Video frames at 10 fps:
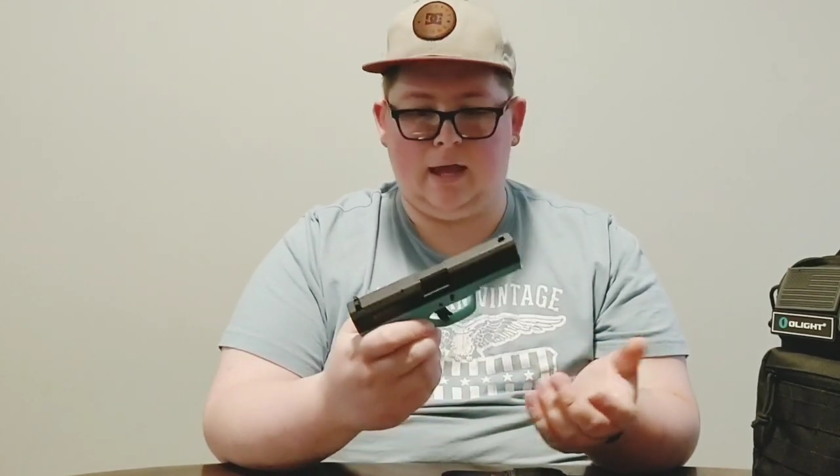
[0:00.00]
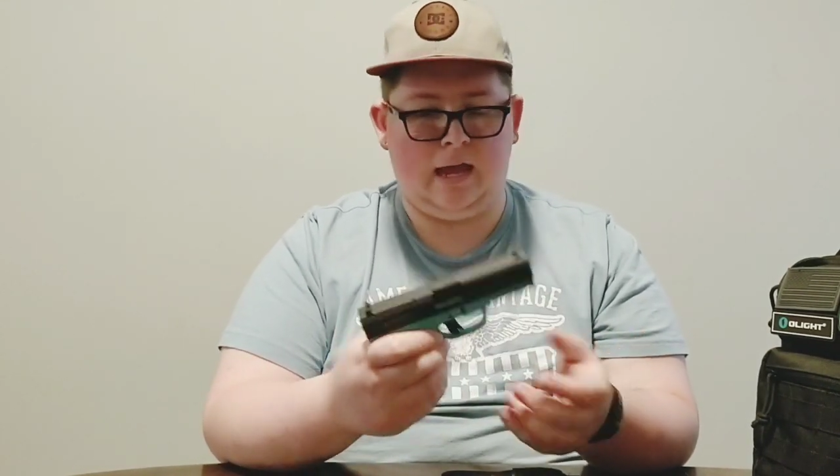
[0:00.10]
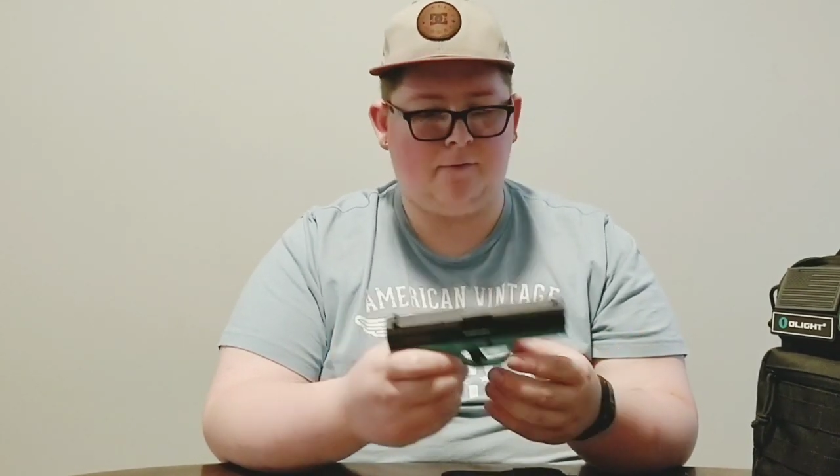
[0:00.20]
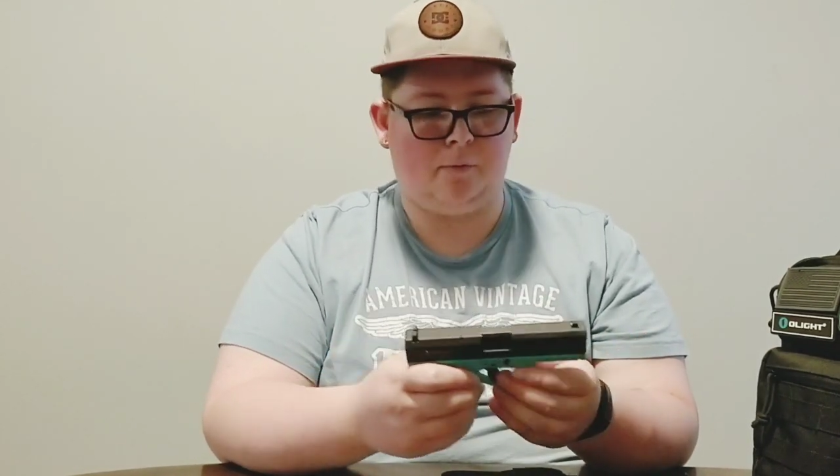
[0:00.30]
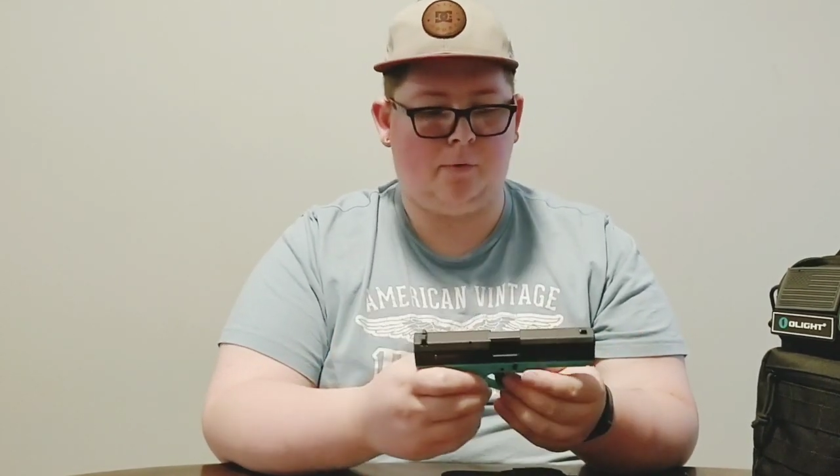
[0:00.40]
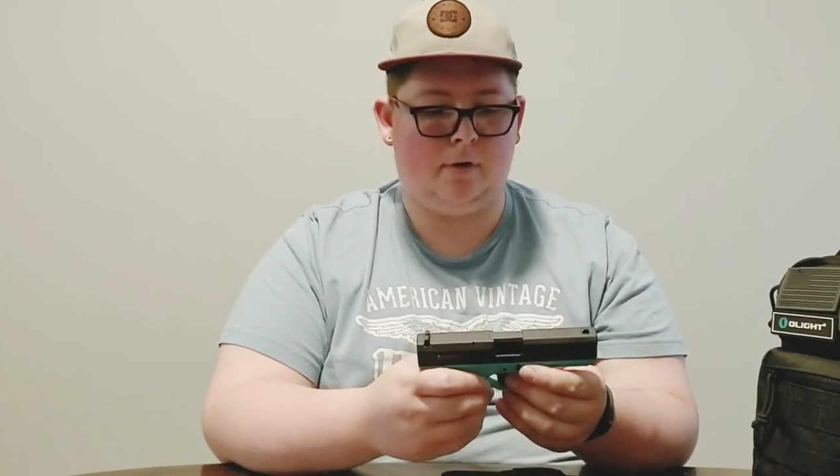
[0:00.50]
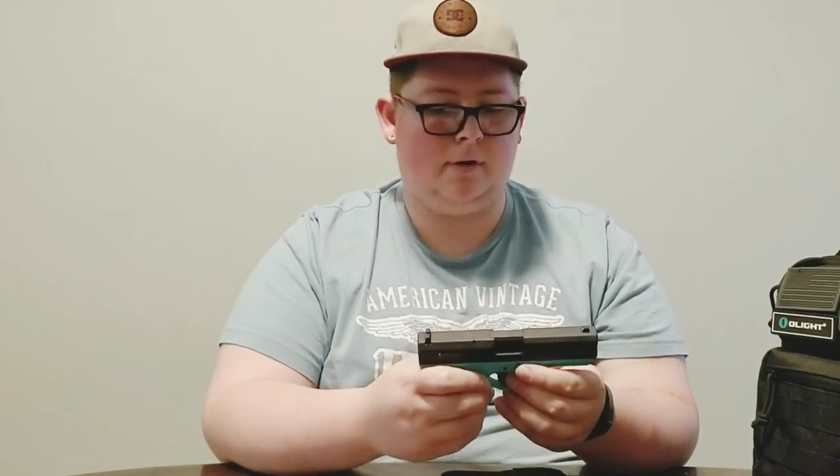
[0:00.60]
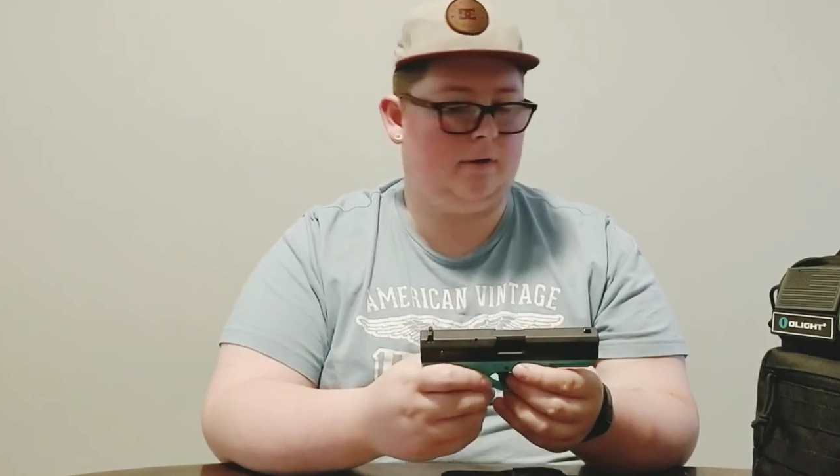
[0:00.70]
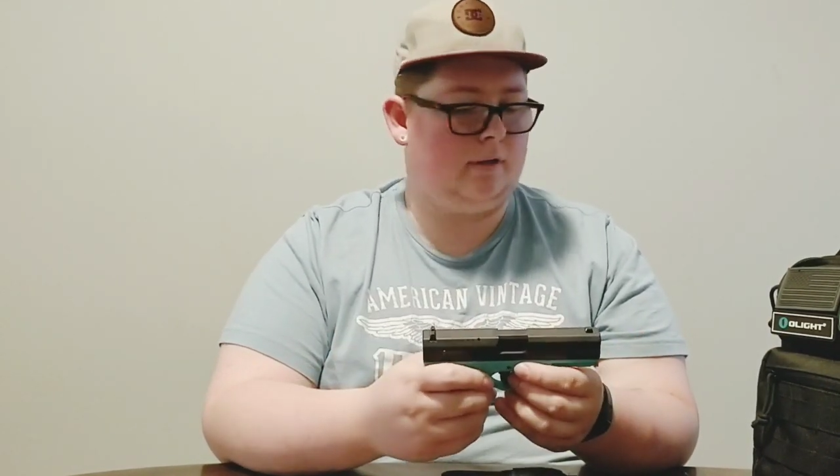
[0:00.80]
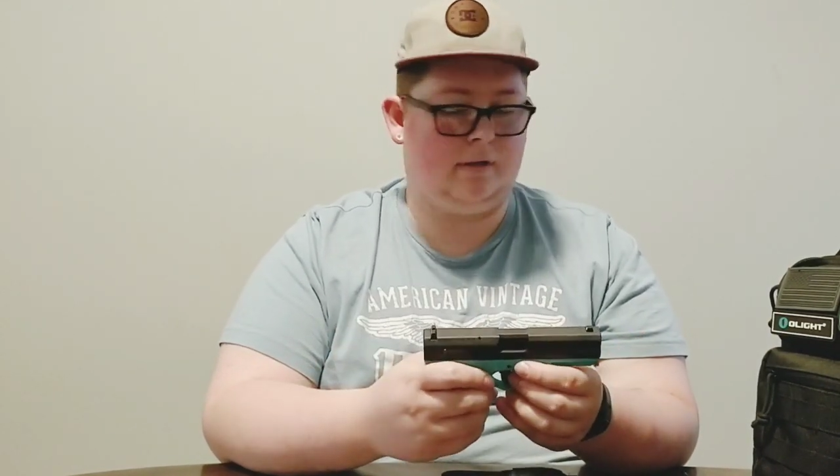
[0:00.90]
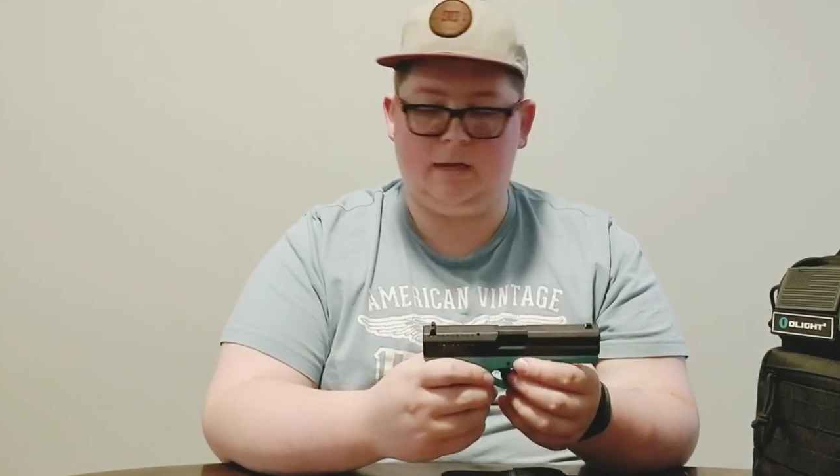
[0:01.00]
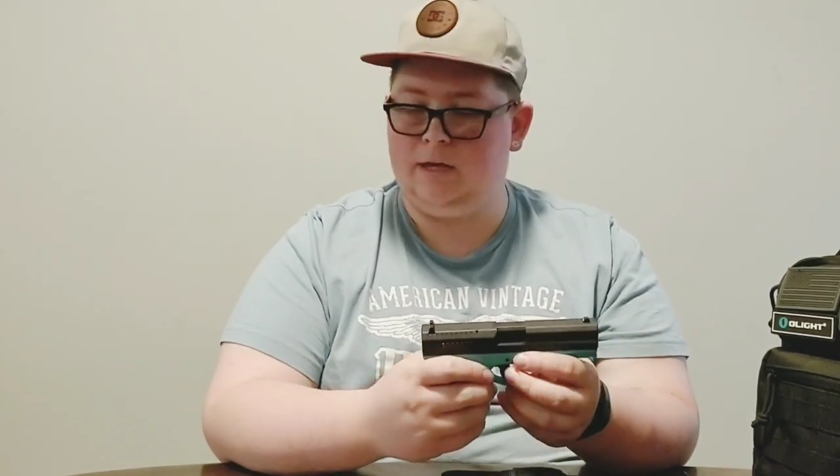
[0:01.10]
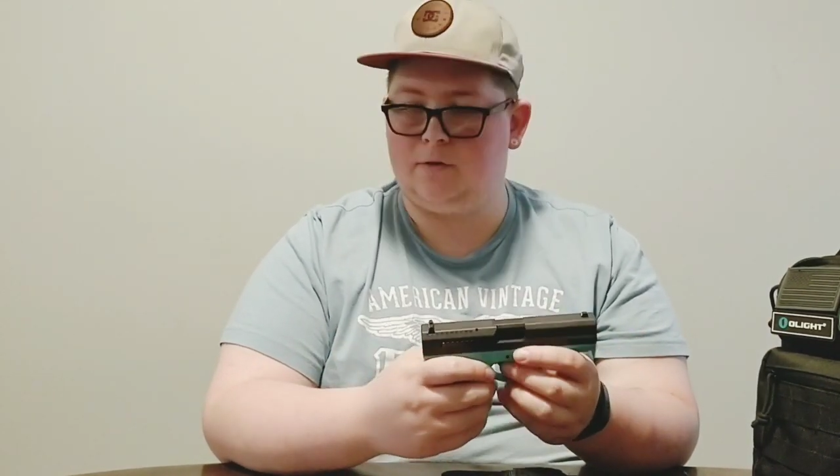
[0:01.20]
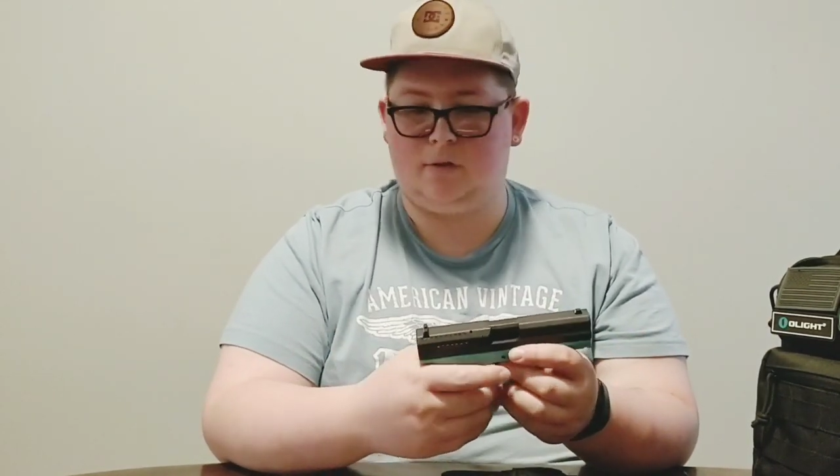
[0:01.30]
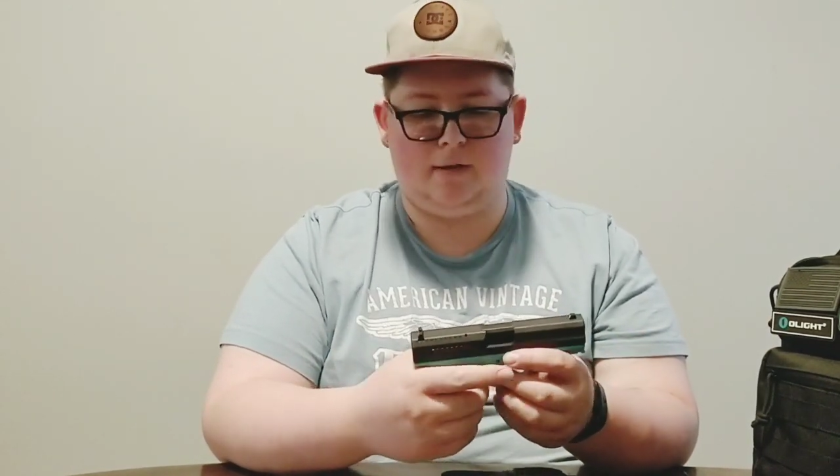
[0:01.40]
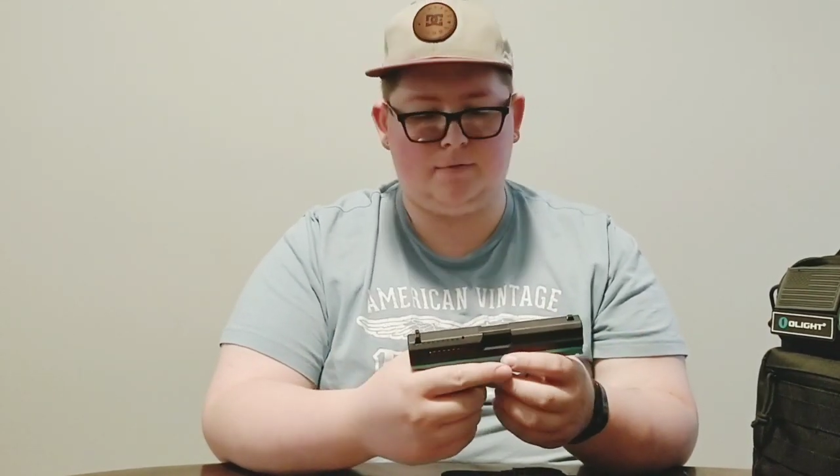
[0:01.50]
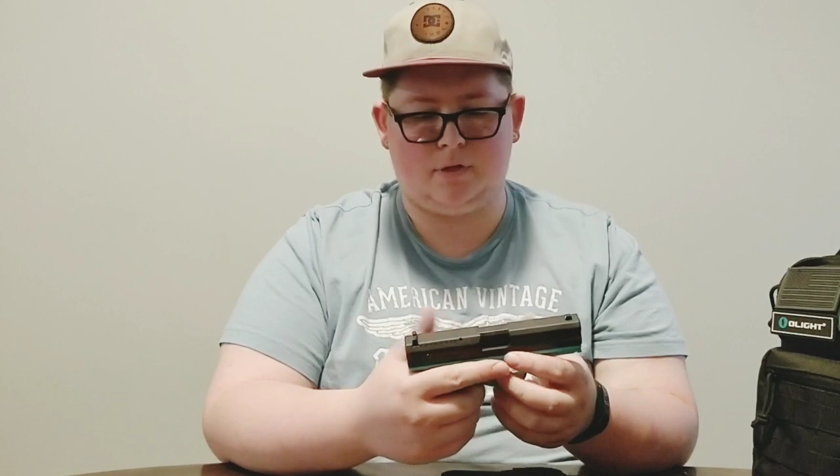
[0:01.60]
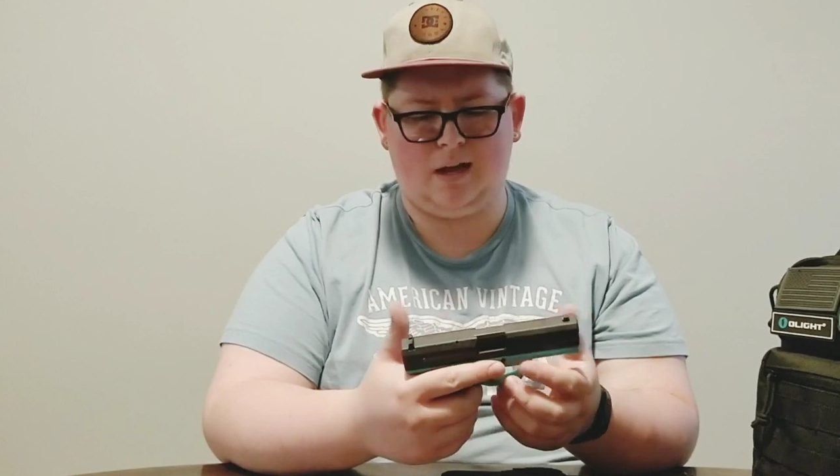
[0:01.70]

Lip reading: Everyone either loves,